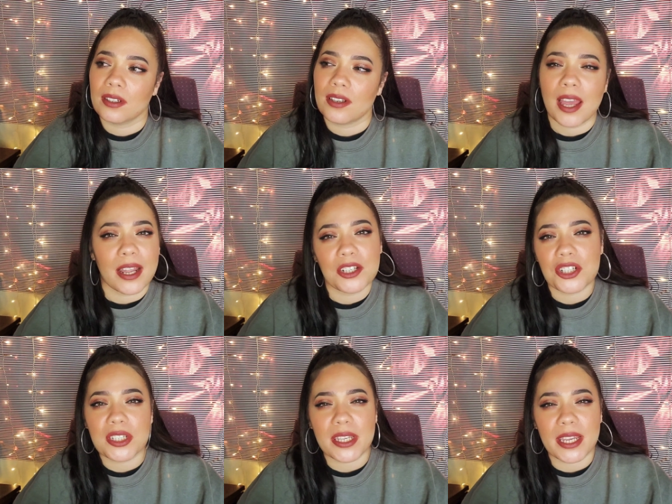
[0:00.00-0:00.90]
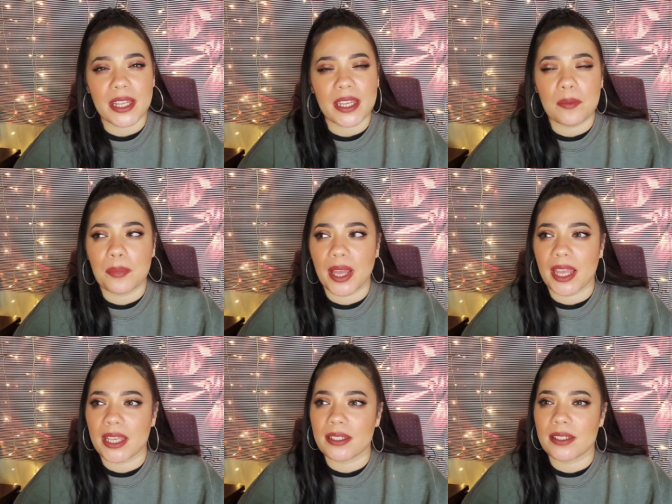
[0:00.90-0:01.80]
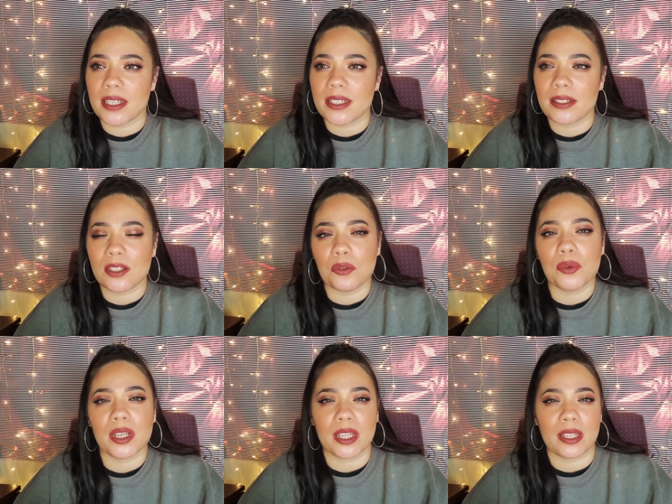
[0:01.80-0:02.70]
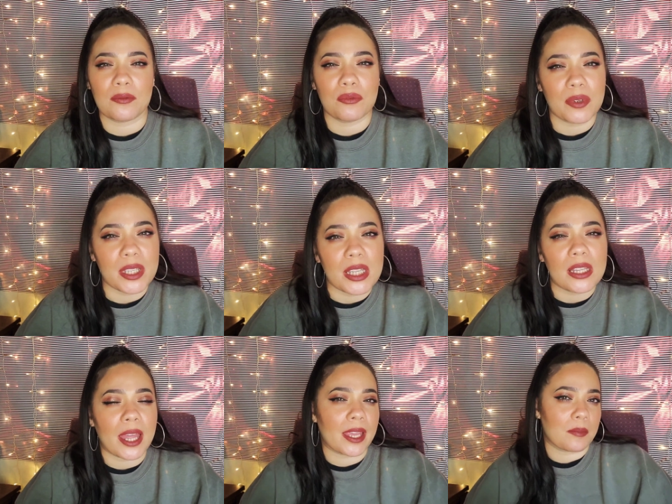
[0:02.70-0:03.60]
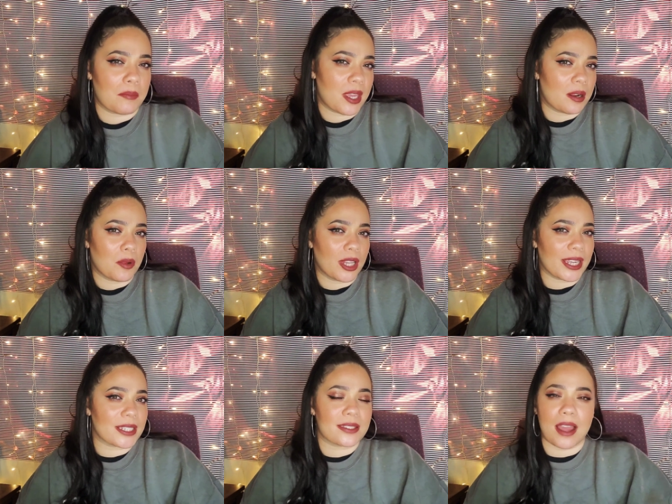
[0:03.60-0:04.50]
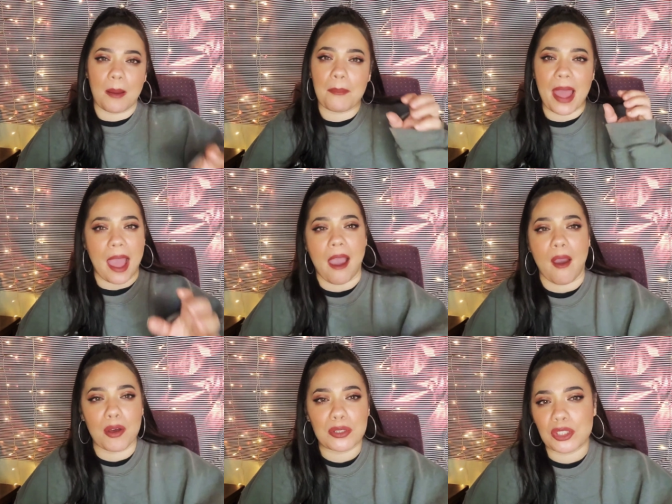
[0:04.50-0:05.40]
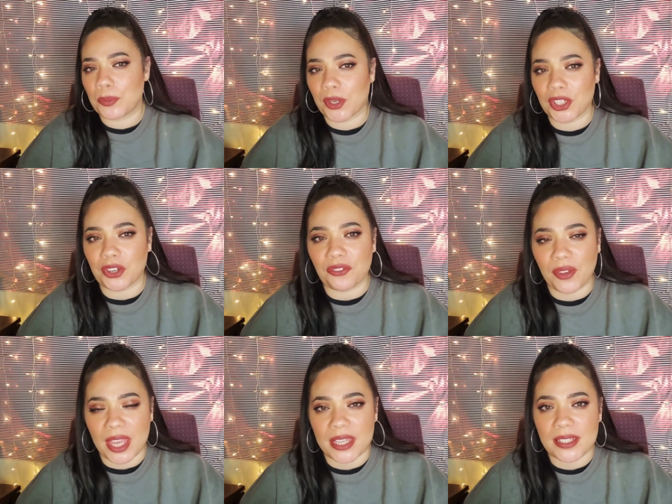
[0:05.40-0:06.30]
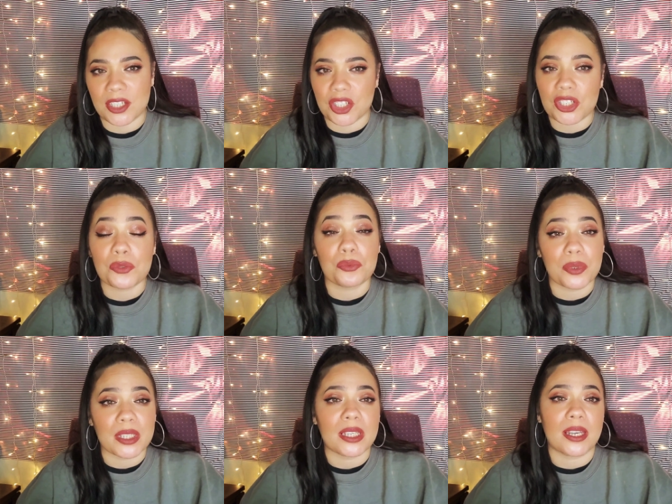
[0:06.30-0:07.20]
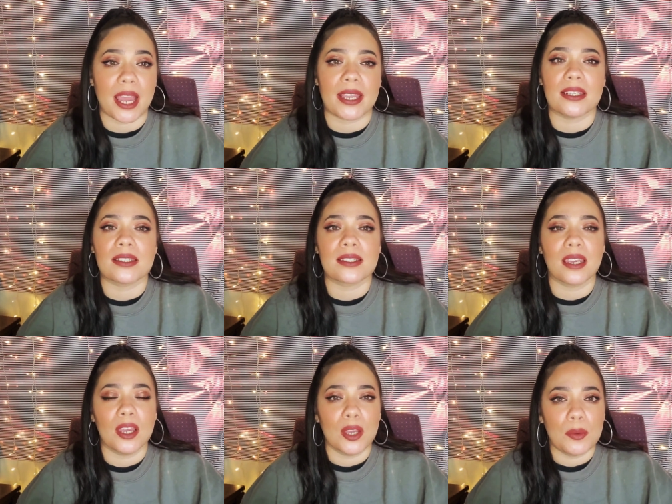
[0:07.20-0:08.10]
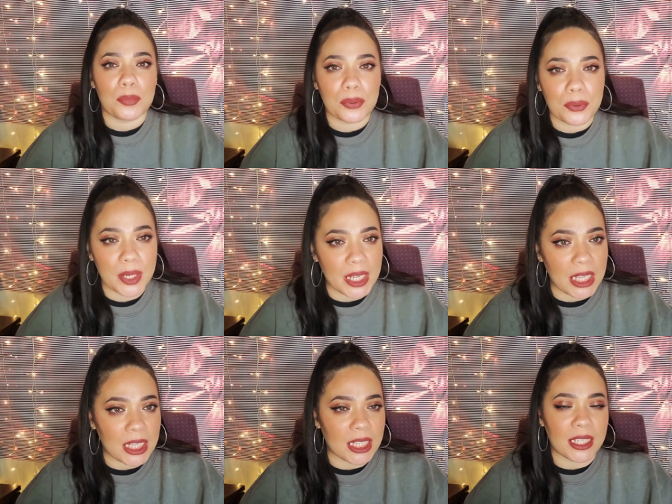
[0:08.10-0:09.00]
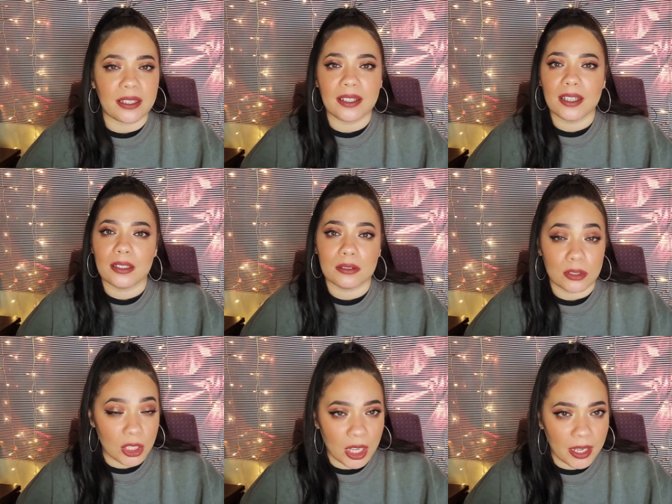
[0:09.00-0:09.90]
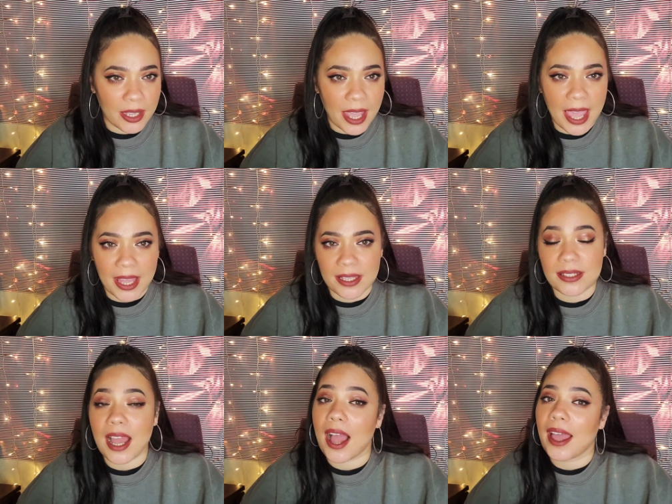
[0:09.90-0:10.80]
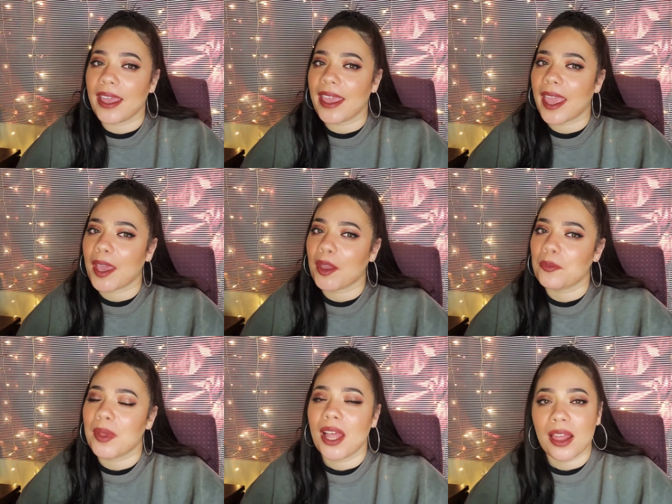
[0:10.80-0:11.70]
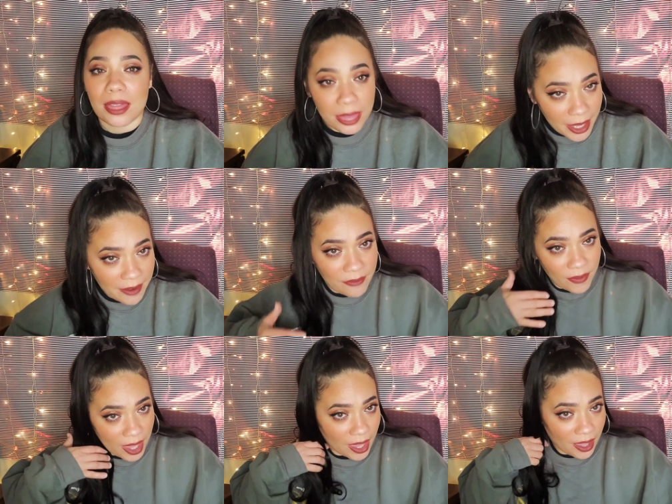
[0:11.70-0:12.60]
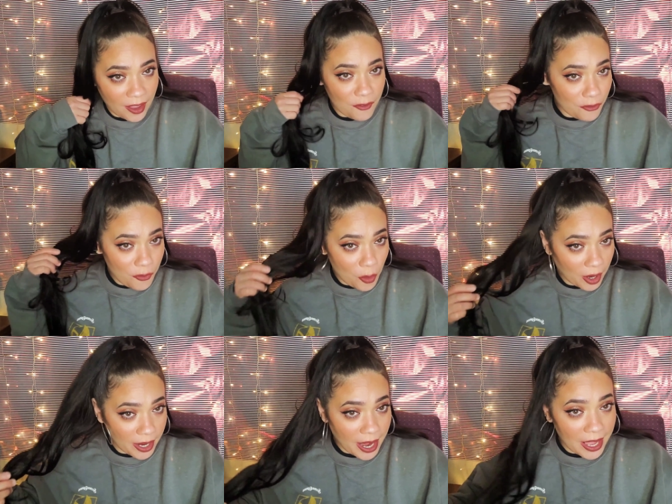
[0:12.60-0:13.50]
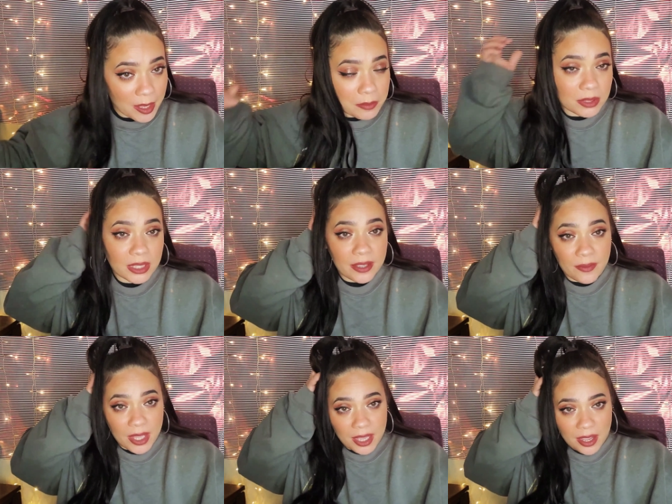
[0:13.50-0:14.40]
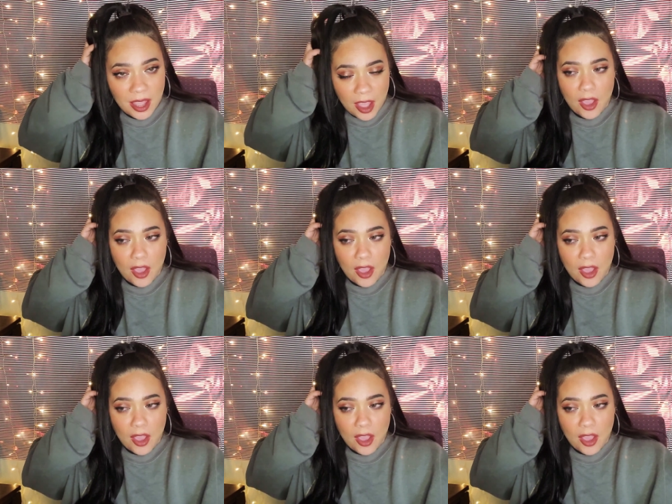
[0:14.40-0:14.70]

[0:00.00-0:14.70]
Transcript: not understated, but it's still really like minimal. Like, it's not pow super in your face. It's just a really nice, pretty look, and I am living for it. I am living